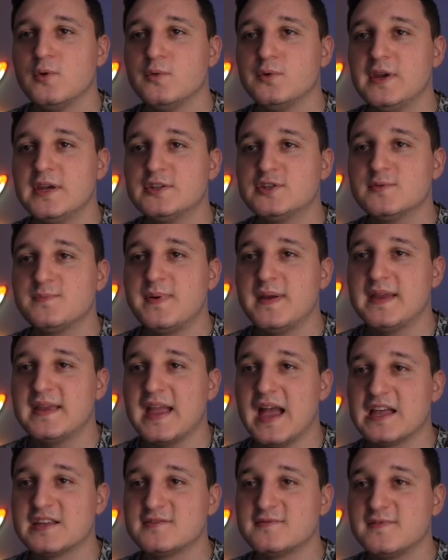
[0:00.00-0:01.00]
You will need to pay
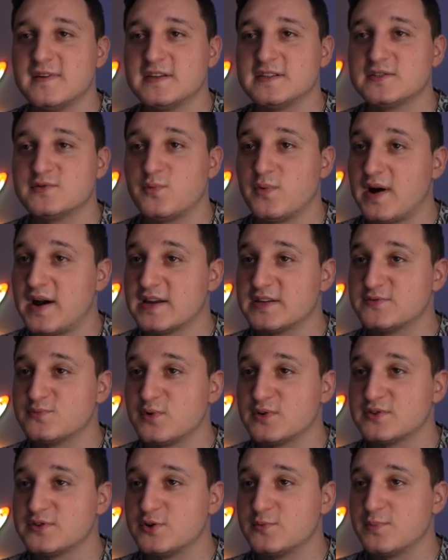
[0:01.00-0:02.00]
gas fees twice
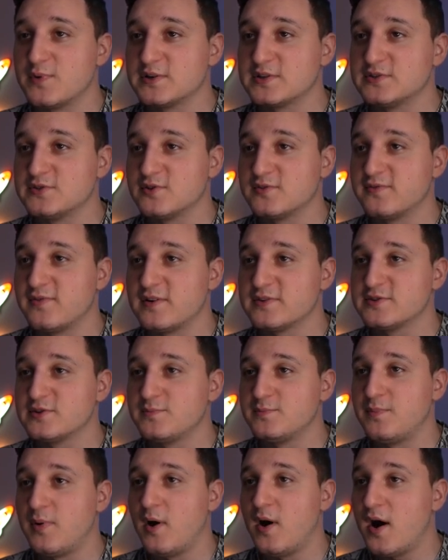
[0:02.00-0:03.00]
once you purchase your
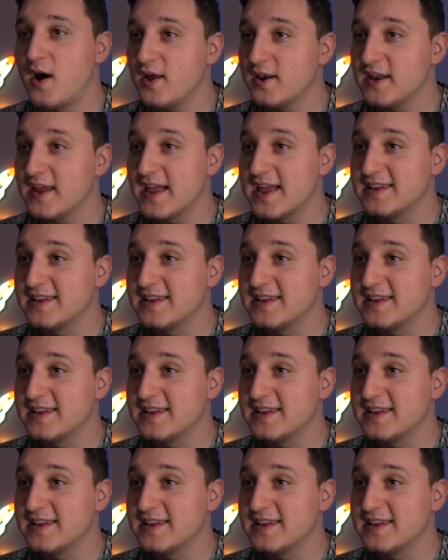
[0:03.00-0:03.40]
Fuzzle pod